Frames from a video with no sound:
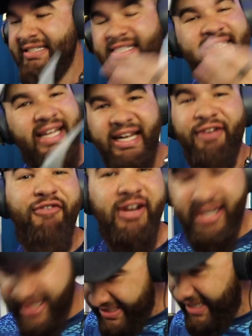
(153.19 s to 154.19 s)
This is Lydia
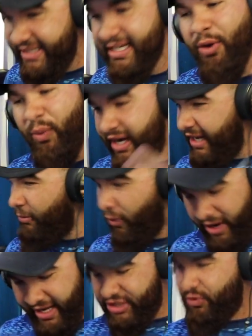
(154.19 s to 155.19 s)
Affinity Titties. We need
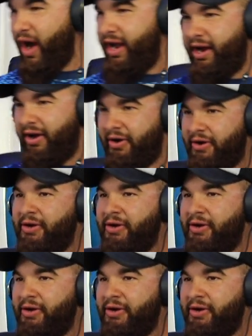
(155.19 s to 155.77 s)
more of this right here.